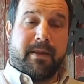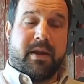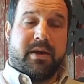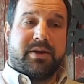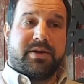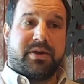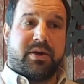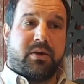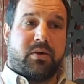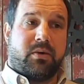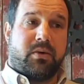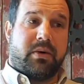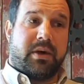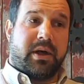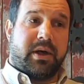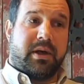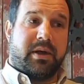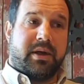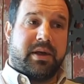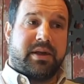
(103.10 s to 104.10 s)

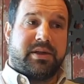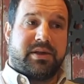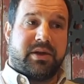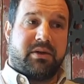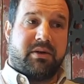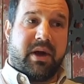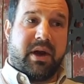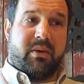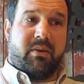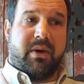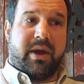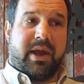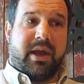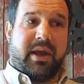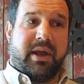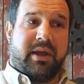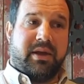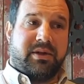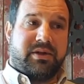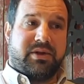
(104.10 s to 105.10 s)
So it's a great
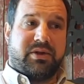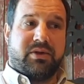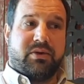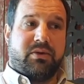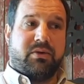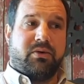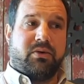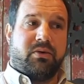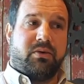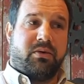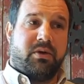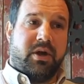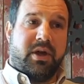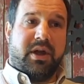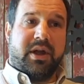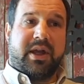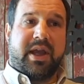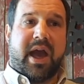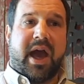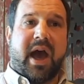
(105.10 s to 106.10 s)
way to
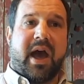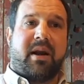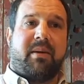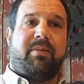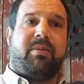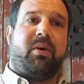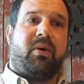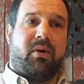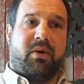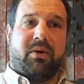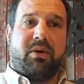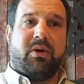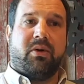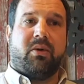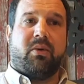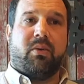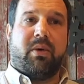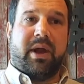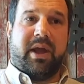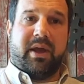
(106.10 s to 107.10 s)
catapult your
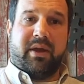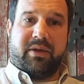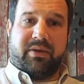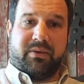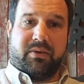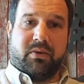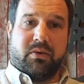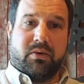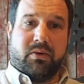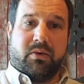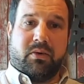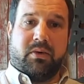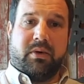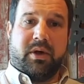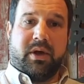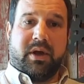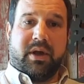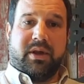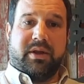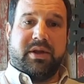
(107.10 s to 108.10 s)
way through
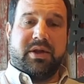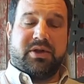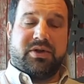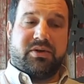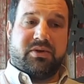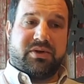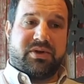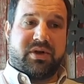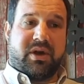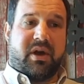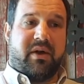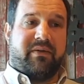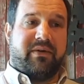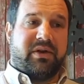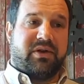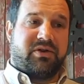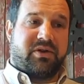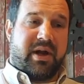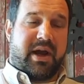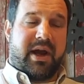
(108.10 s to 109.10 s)
the issue solving
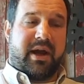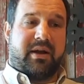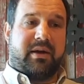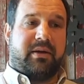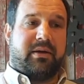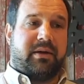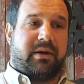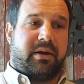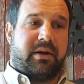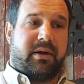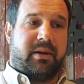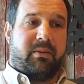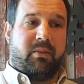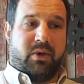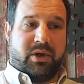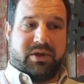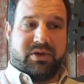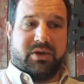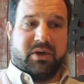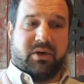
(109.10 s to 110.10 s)
track. We
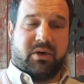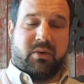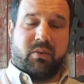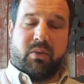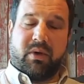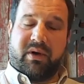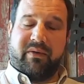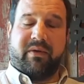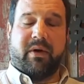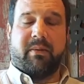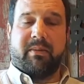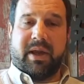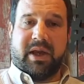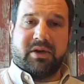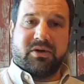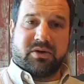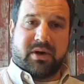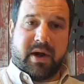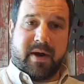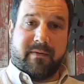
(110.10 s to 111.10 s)
took one of our main
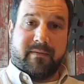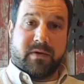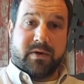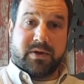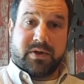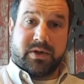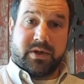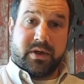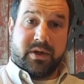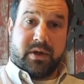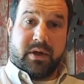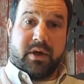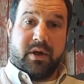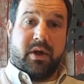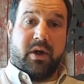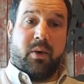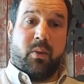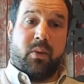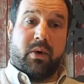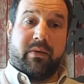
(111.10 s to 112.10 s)
drivers
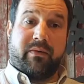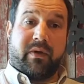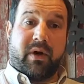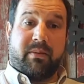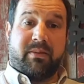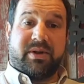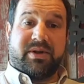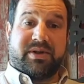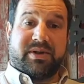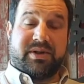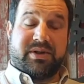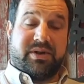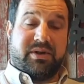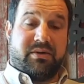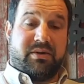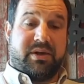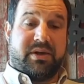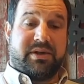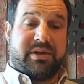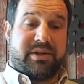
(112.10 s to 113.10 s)
of one of our business
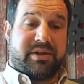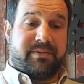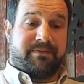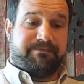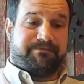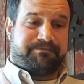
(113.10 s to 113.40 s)
units